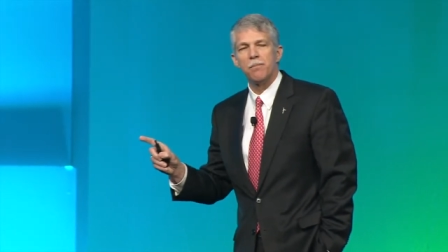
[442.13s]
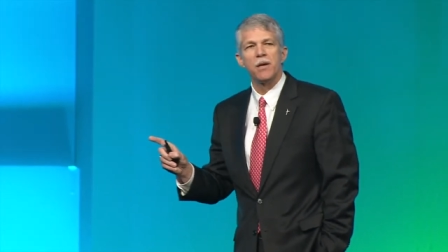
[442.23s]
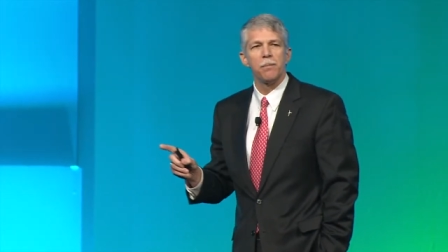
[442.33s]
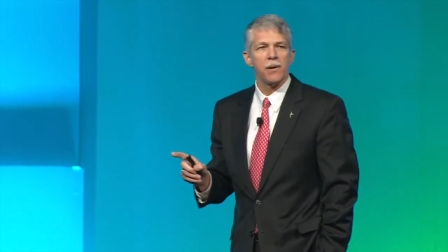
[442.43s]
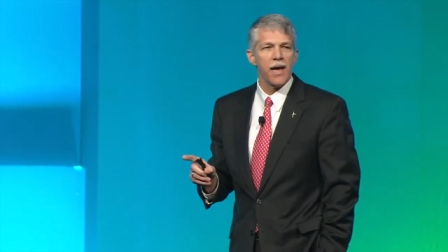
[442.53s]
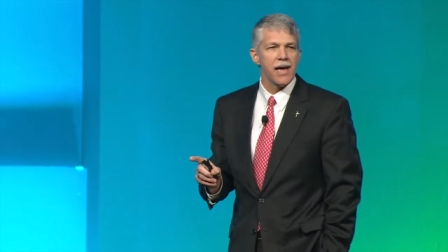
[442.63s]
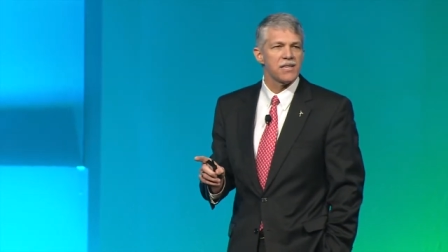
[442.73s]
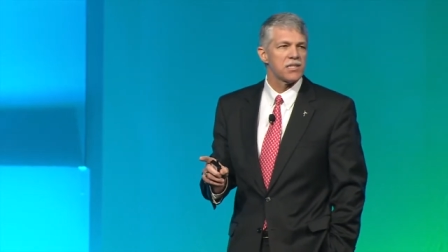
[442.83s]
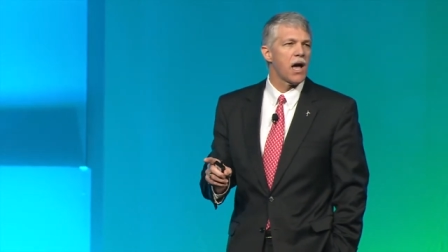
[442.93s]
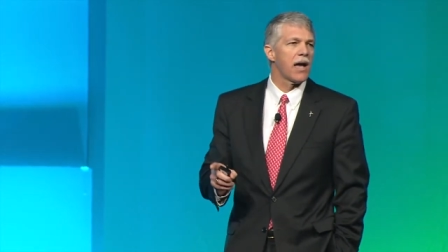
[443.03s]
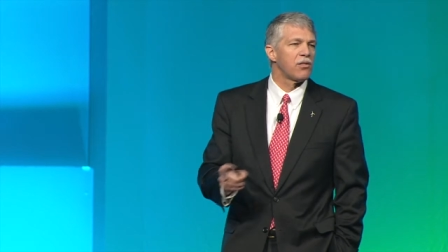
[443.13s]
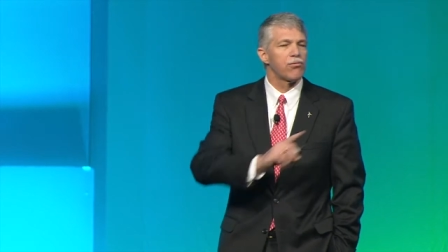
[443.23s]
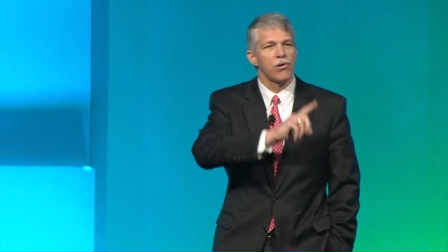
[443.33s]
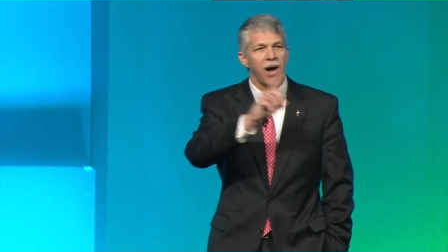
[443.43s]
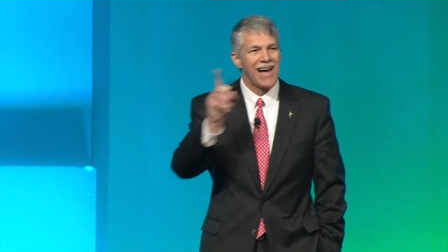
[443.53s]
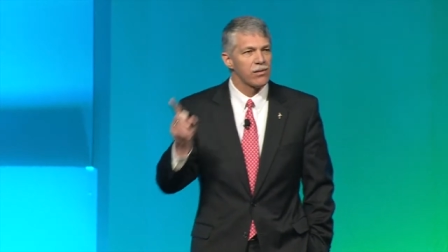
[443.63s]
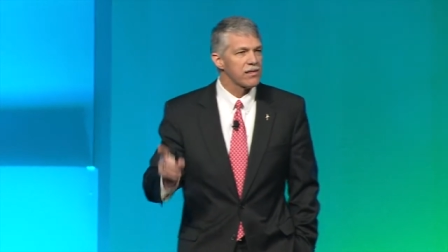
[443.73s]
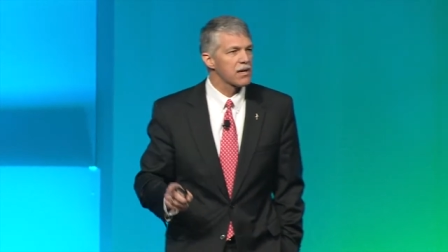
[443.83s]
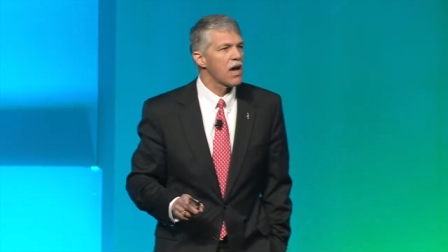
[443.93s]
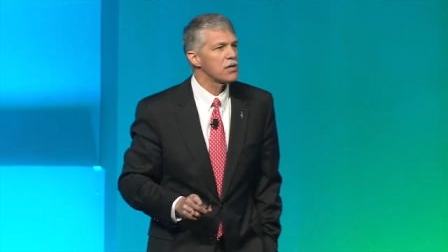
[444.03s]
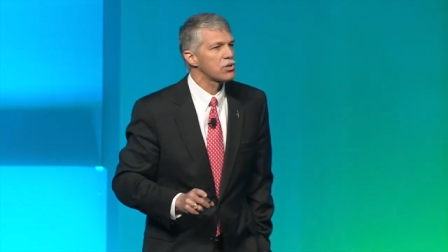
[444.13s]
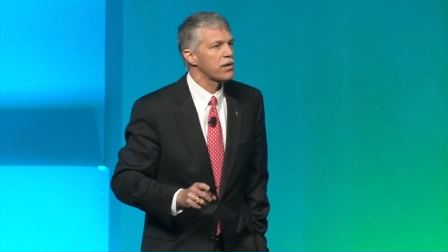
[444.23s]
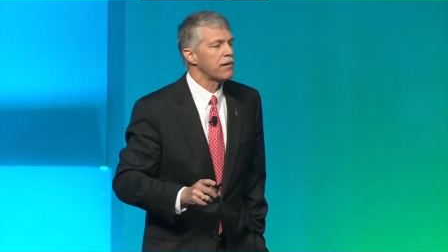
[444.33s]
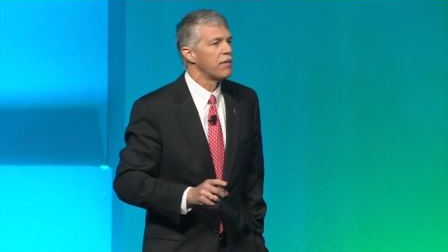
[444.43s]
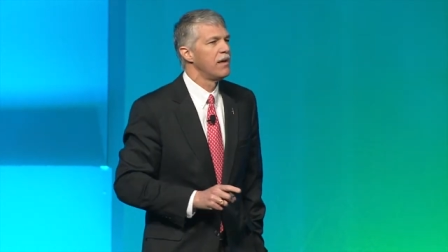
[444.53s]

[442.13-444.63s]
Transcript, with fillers: PPA signed throughout the country